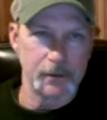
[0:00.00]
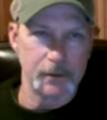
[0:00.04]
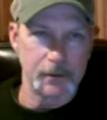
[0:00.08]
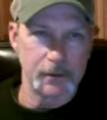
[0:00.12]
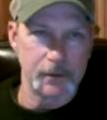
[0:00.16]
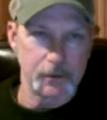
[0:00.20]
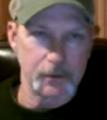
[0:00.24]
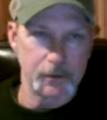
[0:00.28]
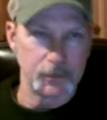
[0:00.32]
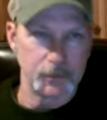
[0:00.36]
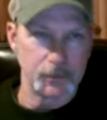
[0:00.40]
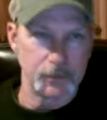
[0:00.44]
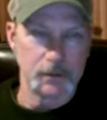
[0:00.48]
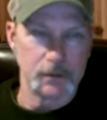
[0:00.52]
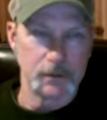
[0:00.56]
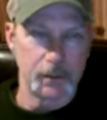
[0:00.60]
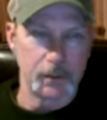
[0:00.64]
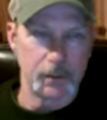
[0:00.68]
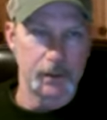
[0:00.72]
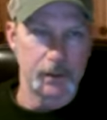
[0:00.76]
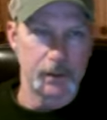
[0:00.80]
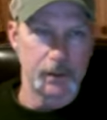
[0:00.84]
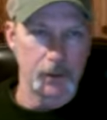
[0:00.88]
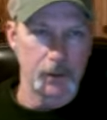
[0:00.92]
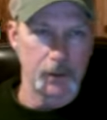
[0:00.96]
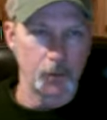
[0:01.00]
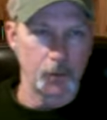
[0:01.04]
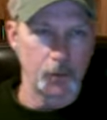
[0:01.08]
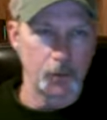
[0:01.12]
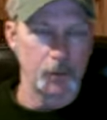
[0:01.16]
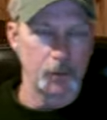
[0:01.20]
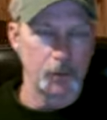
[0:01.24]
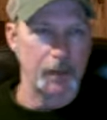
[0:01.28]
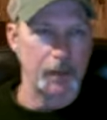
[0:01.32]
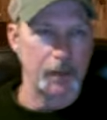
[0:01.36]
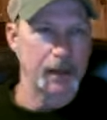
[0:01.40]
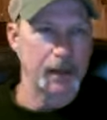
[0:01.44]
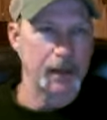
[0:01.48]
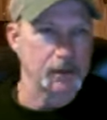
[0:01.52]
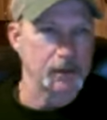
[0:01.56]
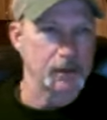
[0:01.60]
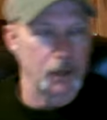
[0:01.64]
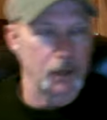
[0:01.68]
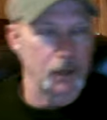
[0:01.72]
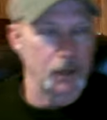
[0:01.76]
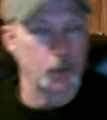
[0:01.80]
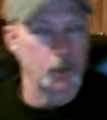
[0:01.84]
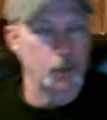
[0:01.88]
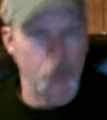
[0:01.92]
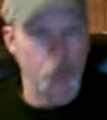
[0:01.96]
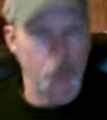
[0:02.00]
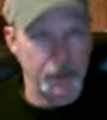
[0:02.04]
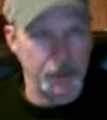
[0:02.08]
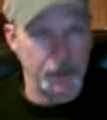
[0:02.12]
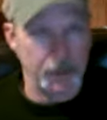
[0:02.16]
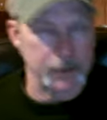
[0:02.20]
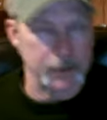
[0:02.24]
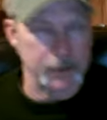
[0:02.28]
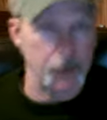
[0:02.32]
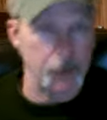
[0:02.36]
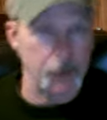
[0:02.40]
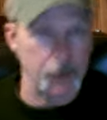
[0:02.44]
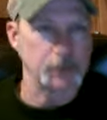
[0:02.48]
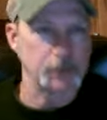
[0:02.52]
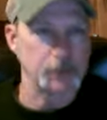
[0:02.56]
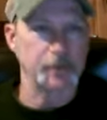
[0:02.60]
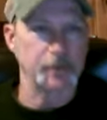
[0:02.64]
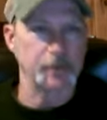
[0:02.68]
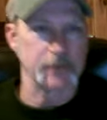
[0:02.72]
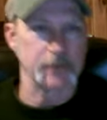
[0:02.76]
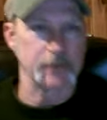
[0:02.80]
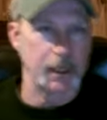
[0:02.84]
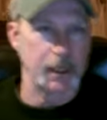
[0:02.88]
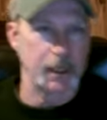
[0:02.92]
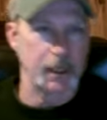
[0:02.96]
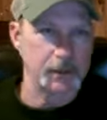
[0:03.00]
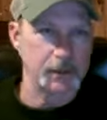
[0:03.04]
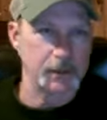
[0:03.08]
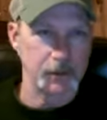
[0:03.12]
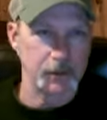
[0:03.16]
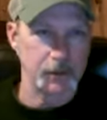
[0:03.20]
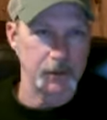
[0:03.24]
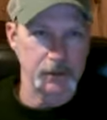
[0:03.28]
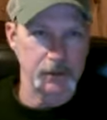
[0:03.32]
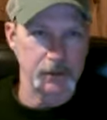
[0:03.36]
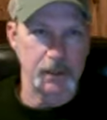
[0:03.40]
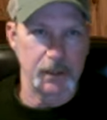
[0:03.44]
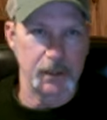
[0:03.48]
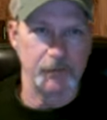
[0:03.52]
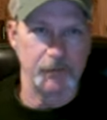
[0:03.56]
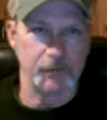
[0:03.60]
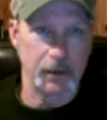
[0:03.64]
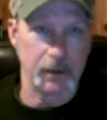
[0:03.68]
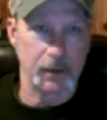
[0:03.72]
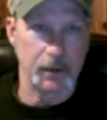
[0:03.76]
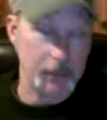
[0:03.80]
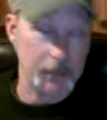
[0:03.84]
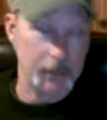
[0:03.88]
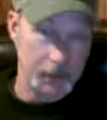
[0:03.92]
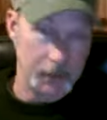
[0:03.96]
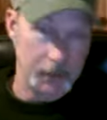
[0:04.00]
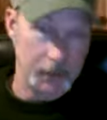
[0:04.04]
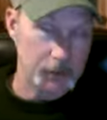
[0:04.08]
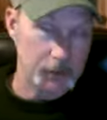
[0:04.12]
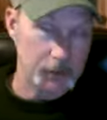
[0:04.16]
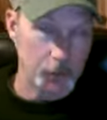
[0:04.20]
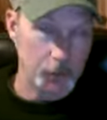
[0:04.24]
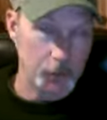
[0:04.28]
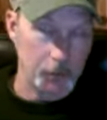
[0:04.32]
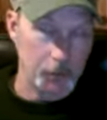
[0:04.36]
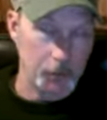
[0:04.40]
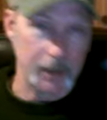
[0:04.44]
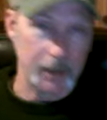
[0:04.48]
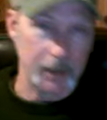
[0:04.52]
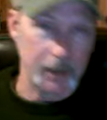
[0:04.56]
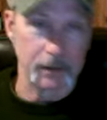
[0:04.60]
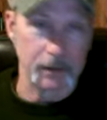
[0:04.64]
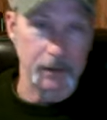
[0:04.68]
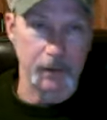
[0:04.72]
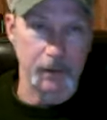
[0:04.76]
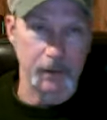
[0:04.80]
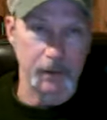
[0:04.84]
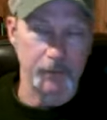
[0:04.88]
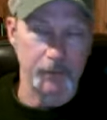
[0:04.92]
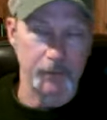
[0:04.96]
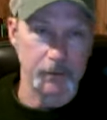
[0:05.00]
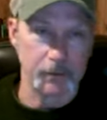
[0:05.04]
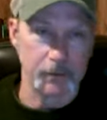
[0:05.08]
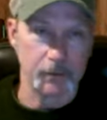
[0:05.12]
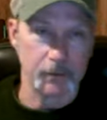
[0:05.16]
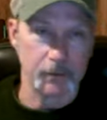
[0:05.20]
who's like a quarterback coach, but he was a head coach in the NFL. He was a quarterback in the NFL too.